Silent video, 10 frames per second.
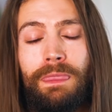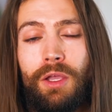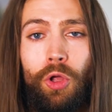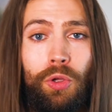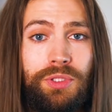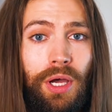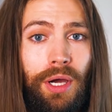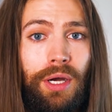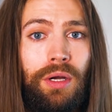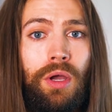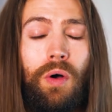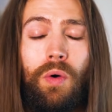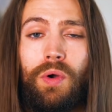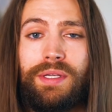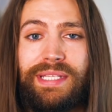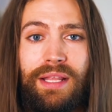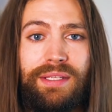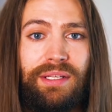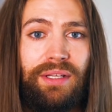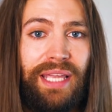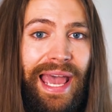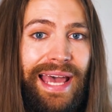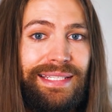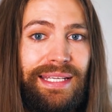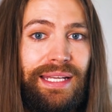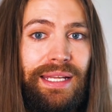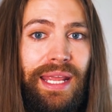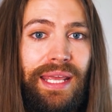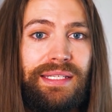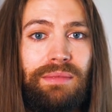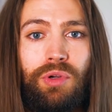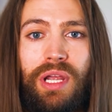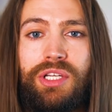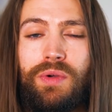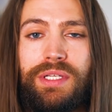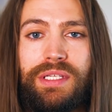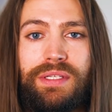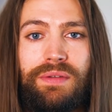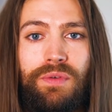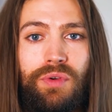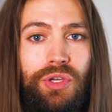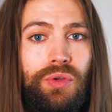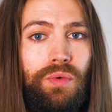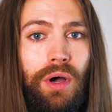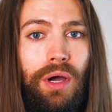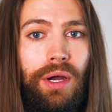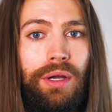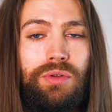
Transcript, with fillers: coal tar, or salicylic acid. And some great choices for you are